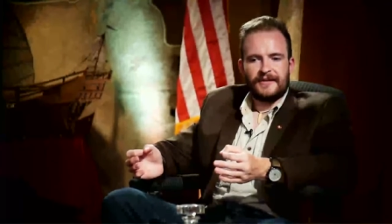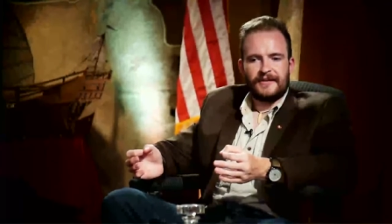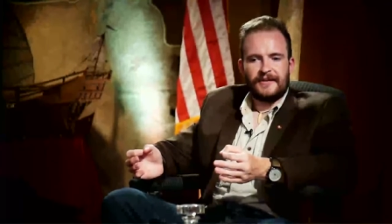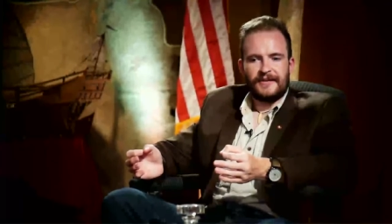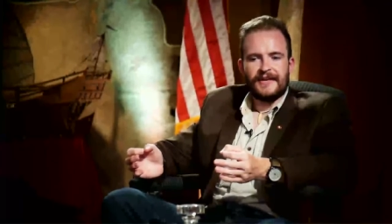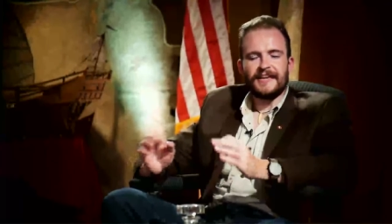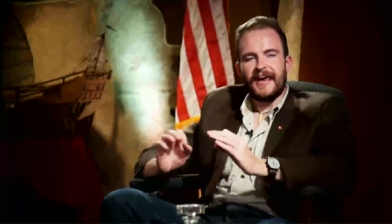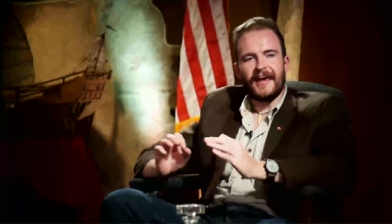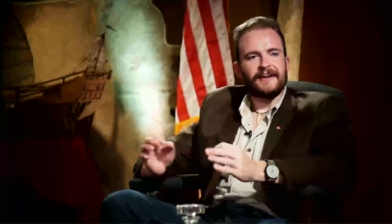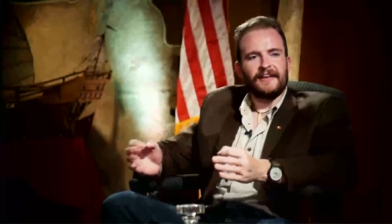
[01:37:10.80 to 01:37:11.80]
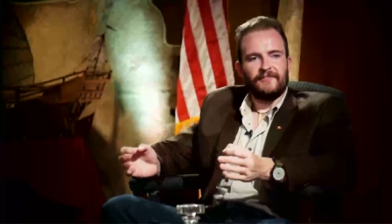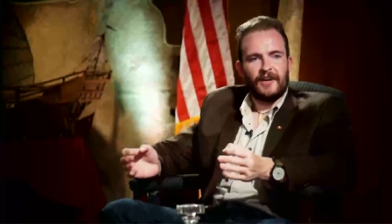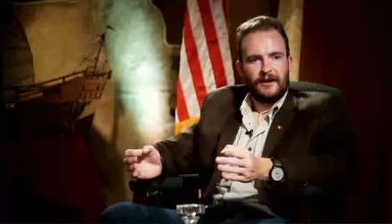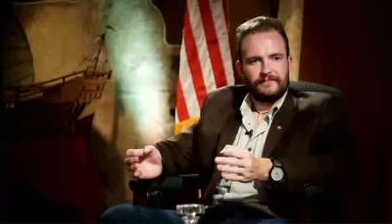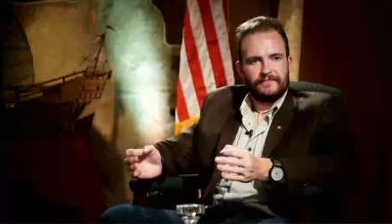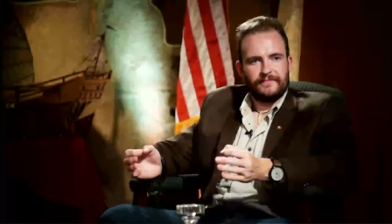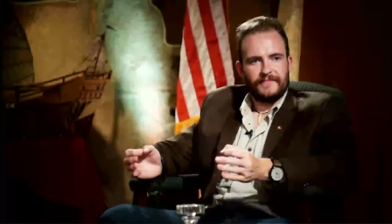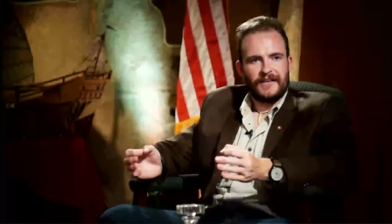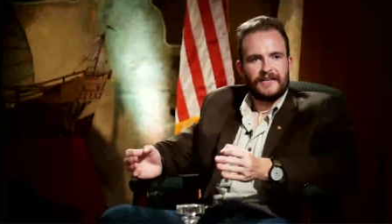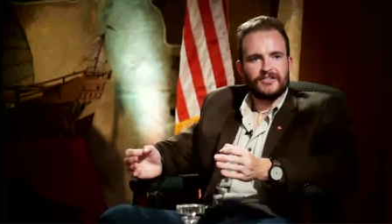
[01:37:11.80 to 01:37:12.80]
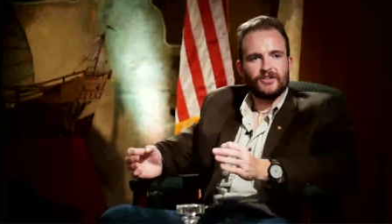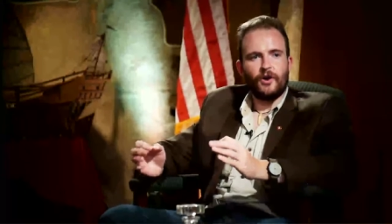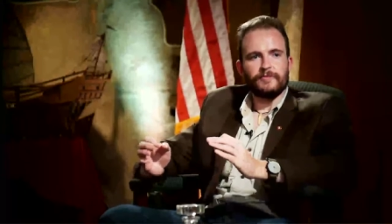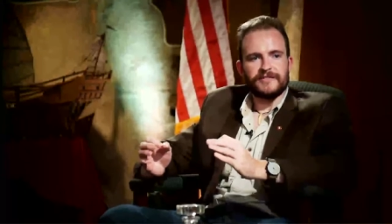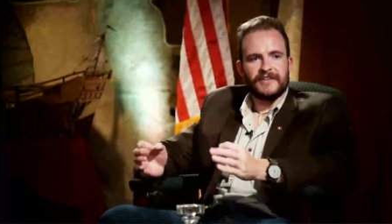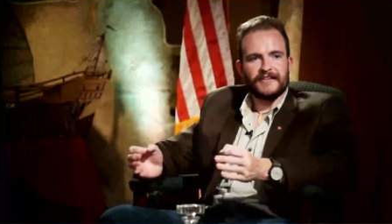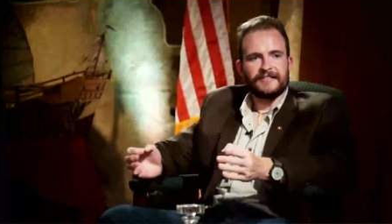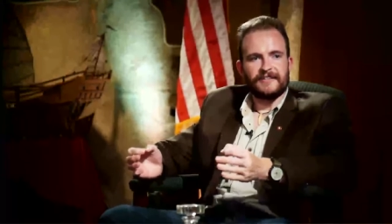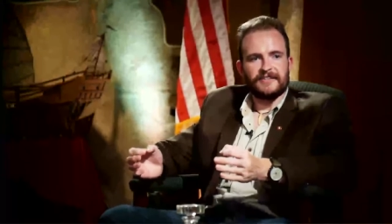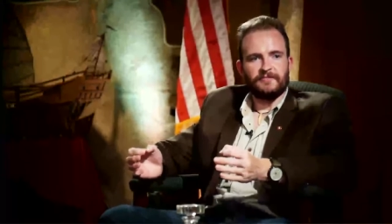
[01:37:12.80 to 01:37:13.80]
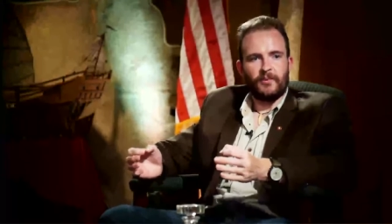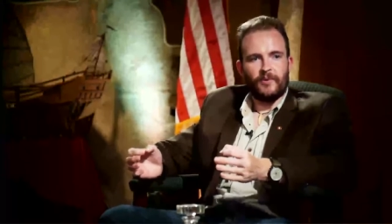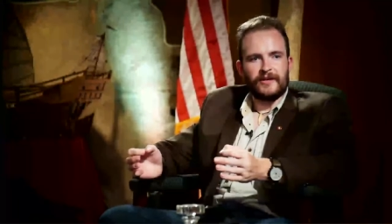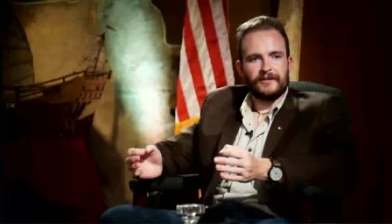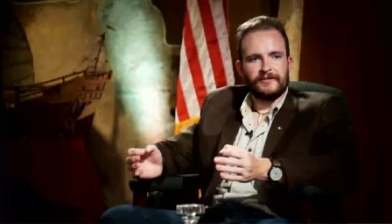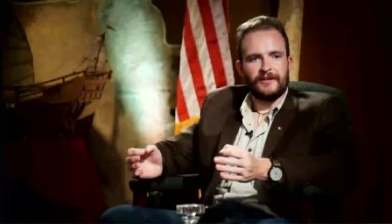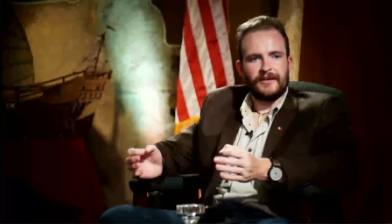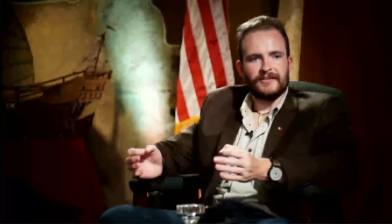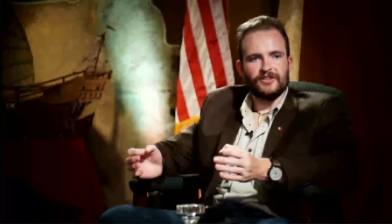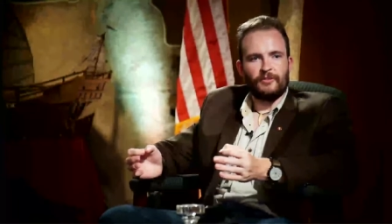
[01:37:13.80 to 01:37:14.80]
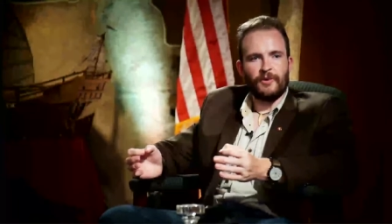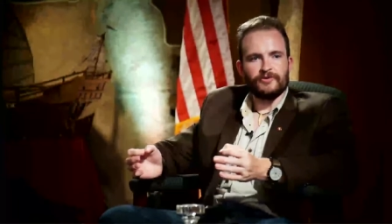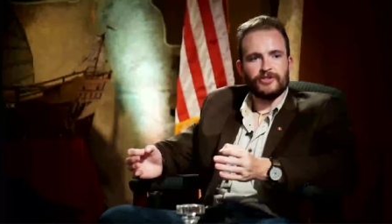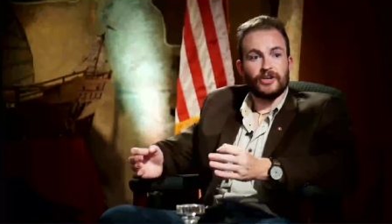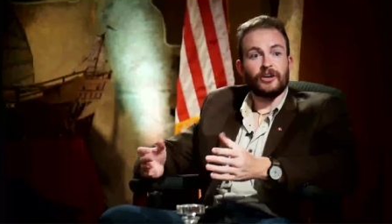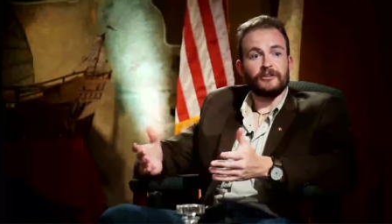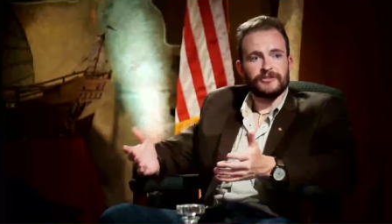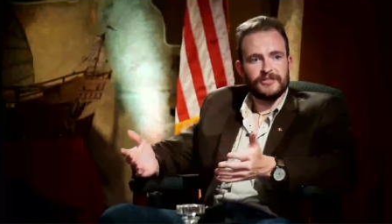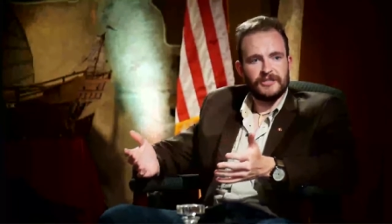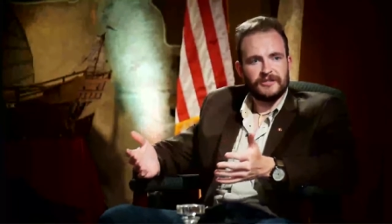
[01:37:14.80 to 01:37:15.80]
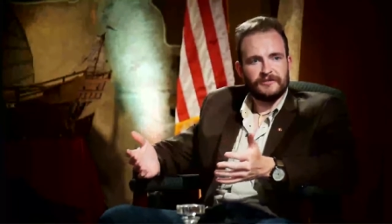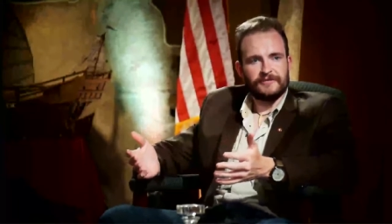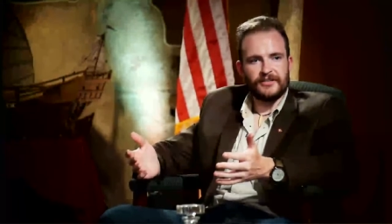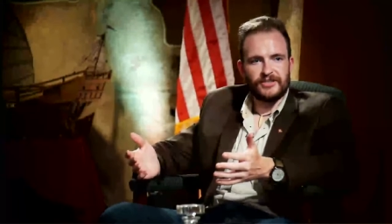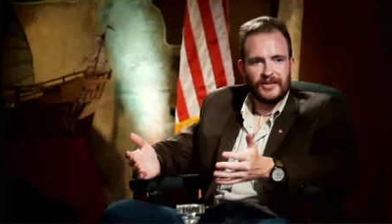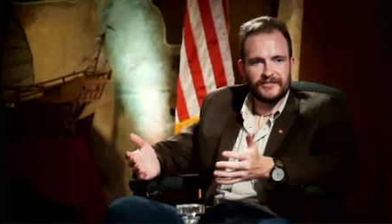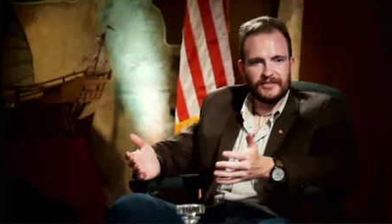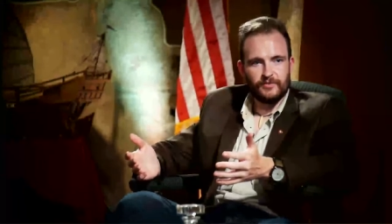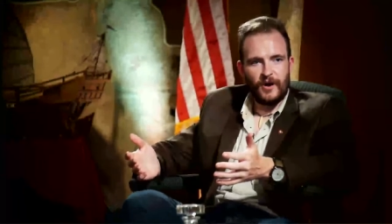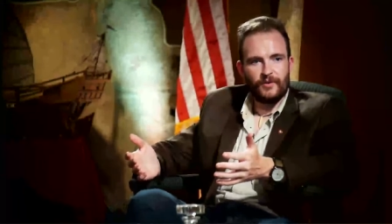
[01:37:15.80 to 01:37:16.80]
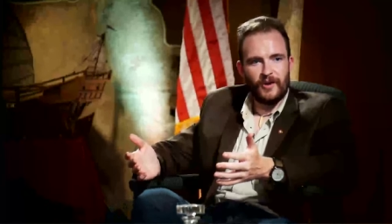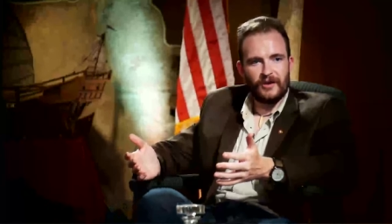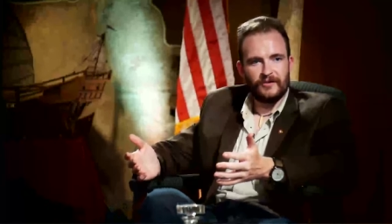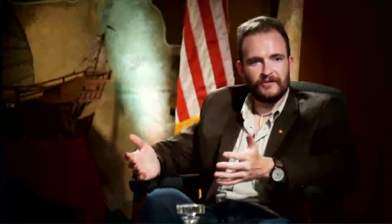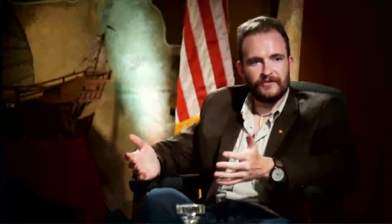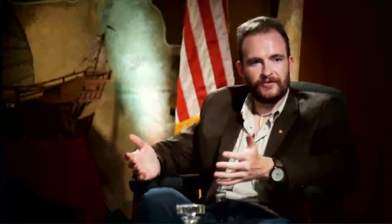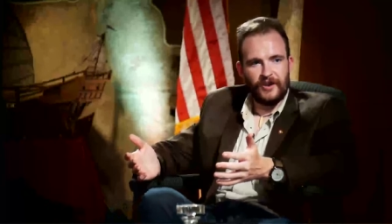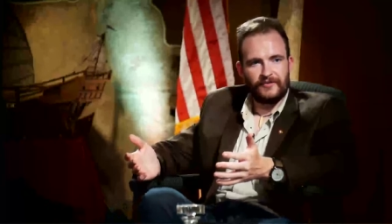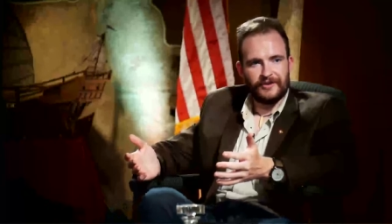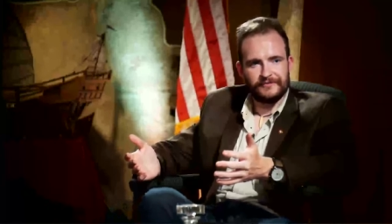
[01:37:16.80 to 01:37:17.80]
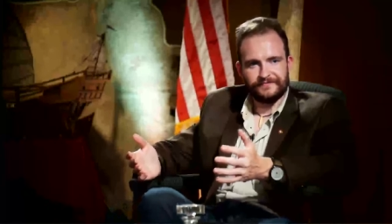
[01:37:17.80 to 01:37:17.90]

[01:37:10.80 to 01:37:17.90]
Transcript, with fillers: he can't give it up, that he's so obsessed at this point that he's almost cursed to chase this white whale forever.